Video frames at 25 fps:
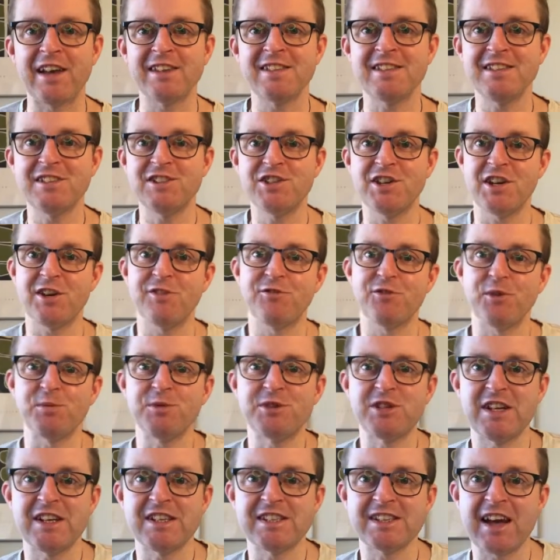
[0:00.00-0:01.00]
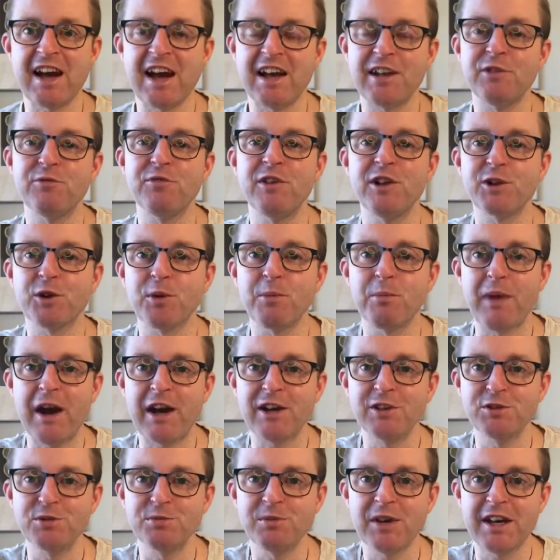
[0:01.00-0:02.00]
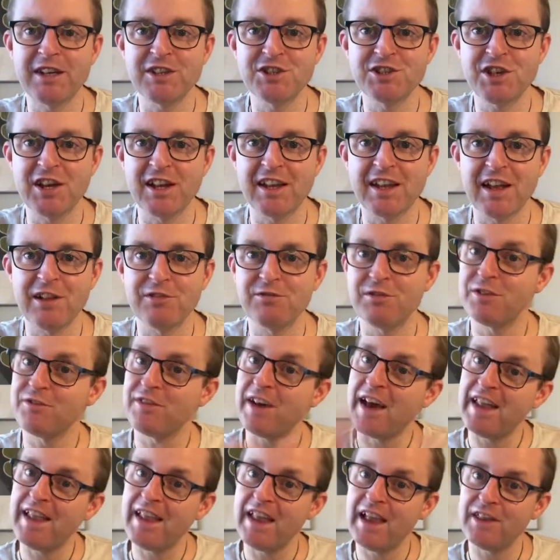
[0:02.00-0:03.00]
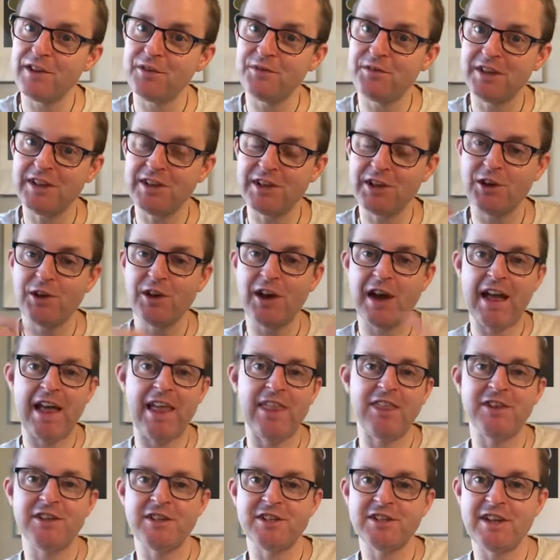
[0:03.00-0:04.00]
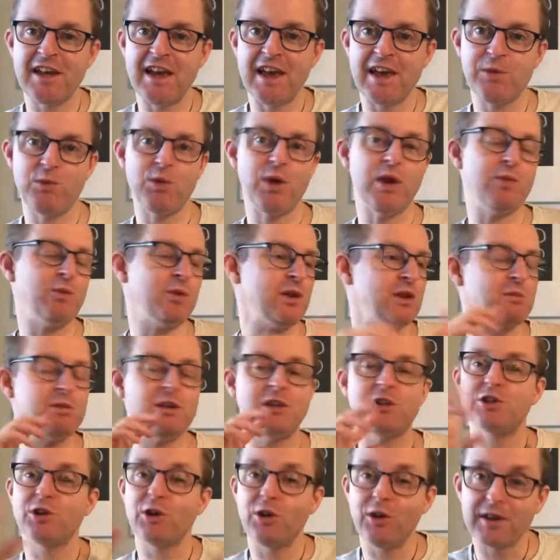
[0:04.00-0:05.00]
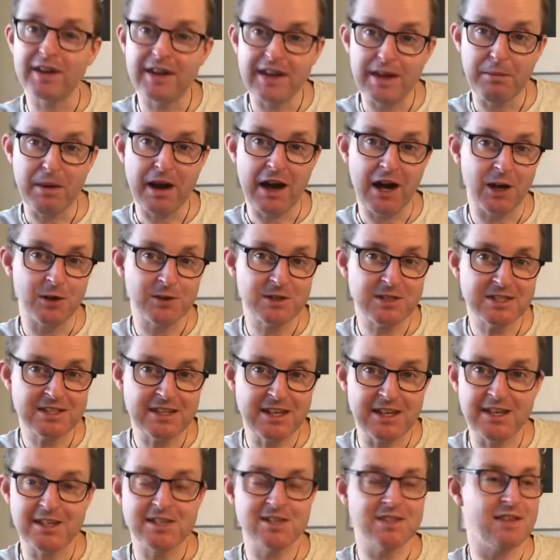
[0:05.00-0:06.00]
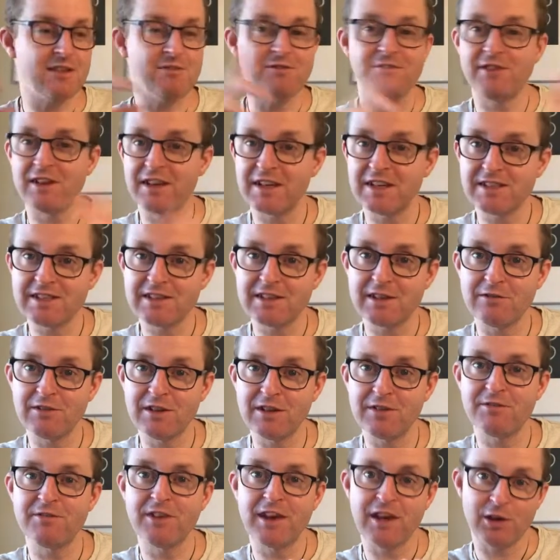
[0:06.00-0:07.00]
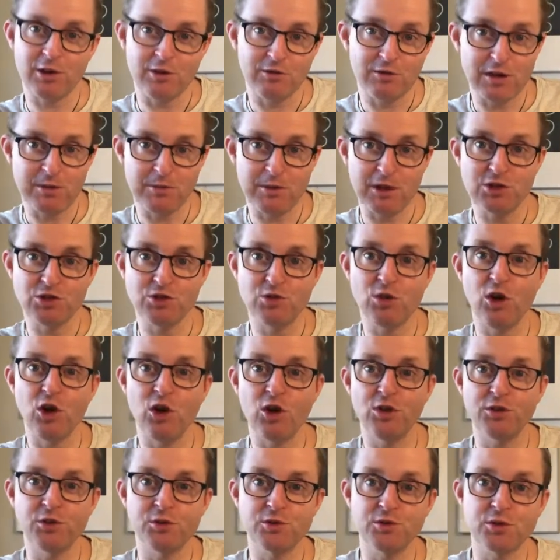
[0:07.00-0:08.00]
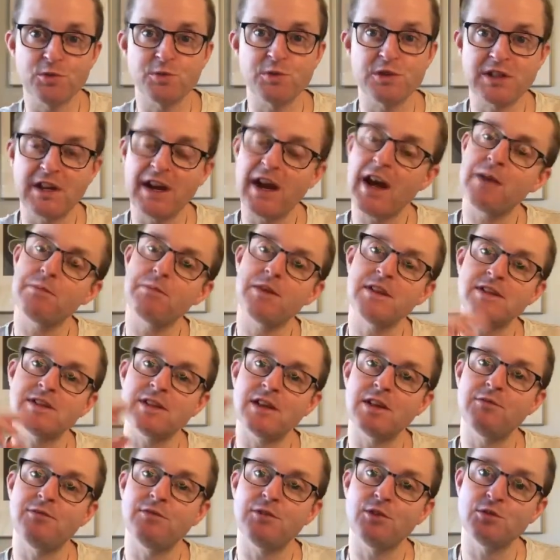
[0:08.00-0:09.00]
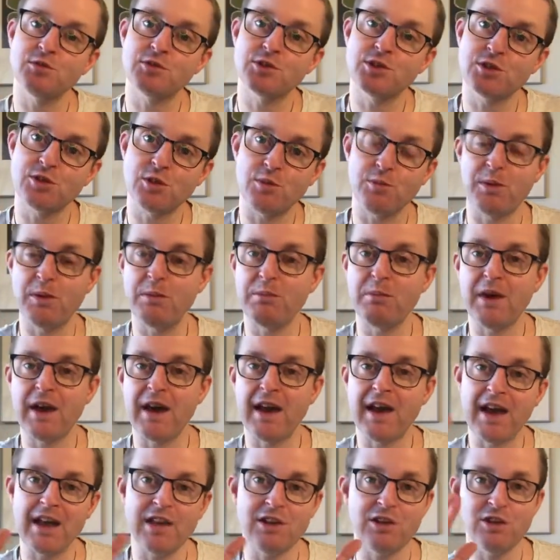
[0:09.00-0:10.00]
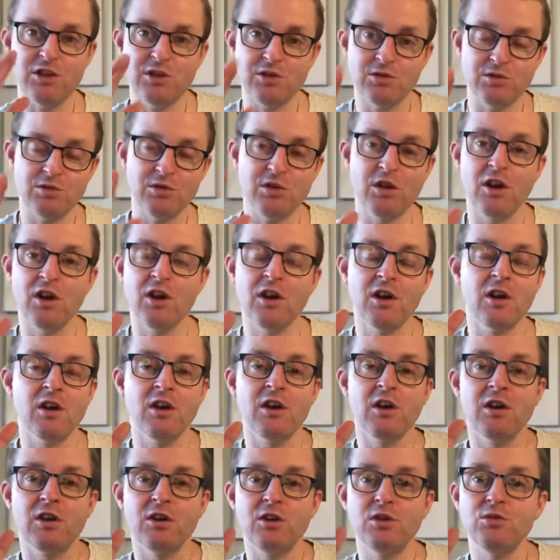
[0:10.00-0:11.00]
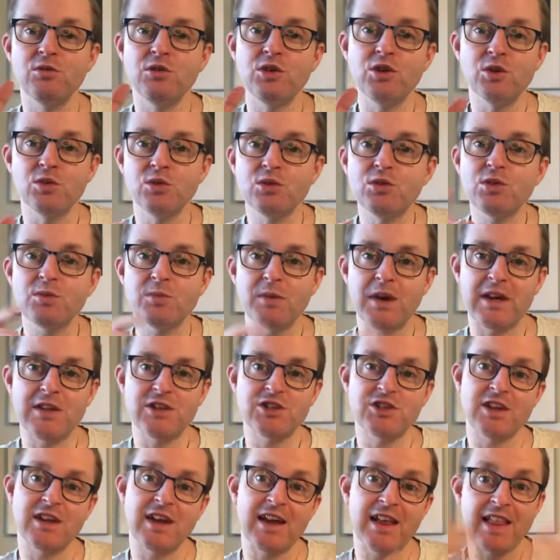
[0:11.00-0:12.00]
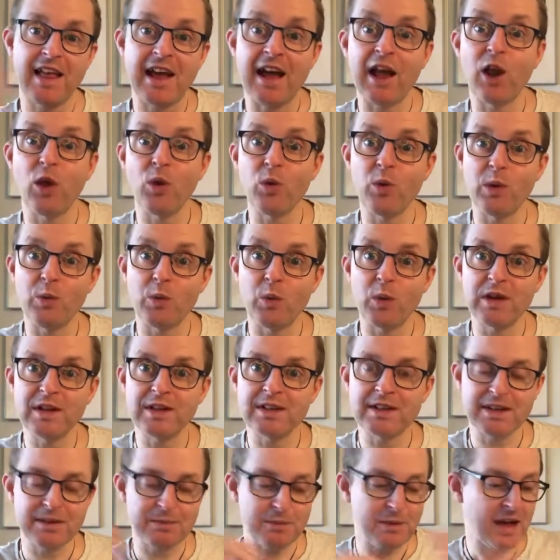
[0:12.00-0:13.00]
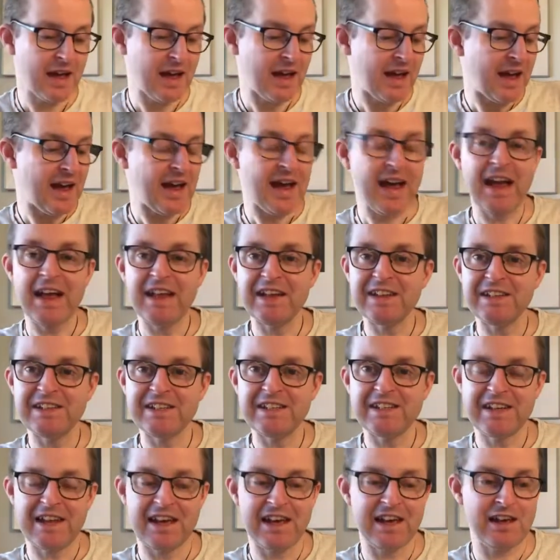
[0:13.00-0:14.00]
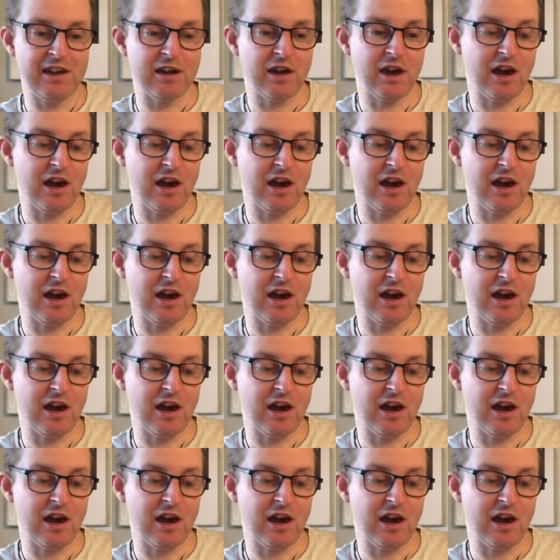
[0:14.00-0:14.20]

it's Jerry from Jerry's Garden. Welcome back to my channel with another video, and today we will be talking about seeds. First of all, thank you very much to all new subscribers. If you're stopping by and you're new to my channel, hello and welcome. And today,